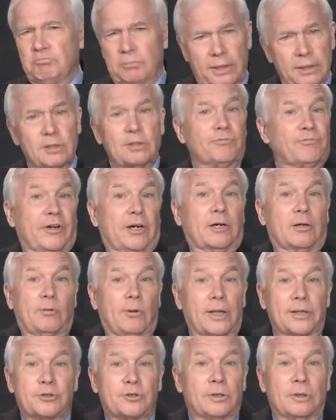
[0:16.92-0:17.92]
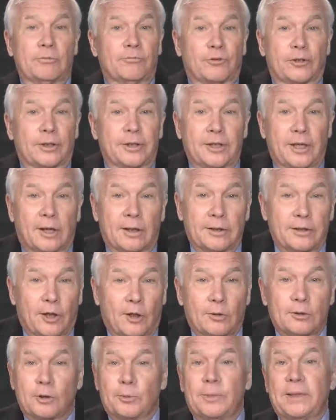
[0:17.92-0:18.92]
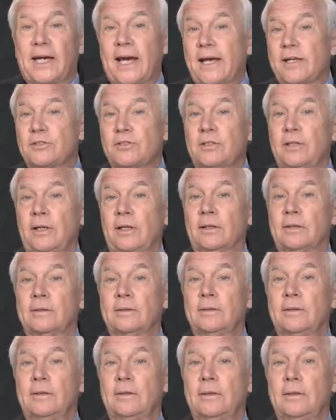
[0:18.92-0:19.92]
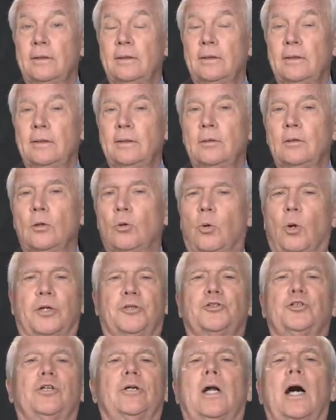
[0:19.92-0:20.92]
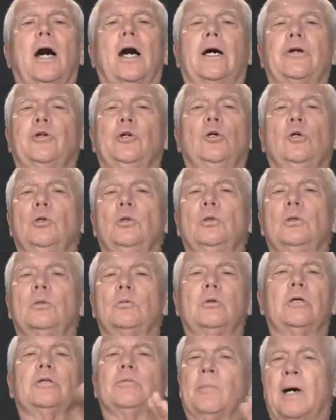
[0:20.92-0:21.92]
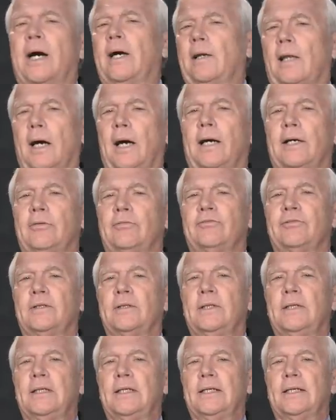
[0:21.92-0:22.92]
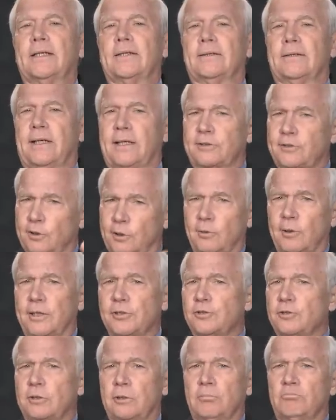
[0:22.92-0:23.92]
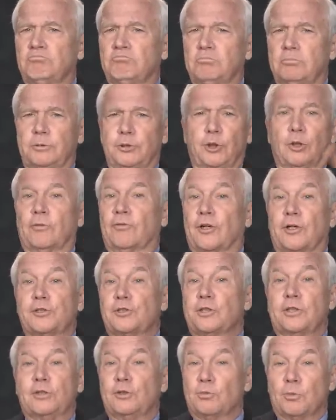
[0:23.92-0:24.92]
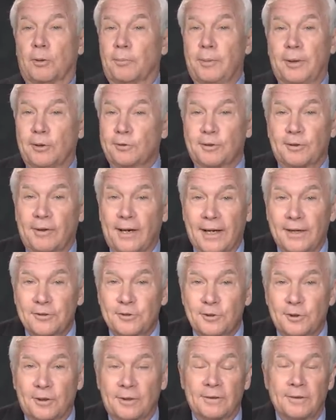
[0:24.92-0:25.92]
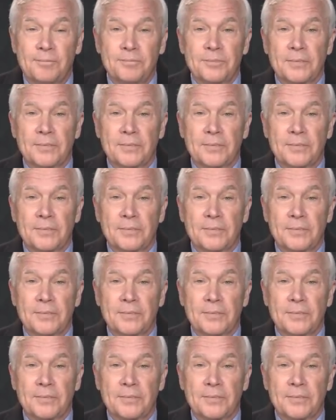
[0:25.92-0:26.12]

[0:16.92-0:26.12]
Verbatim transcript: It's a fair question for a young adult to be asking. What should I do with my life? That's a question universities were built to answer.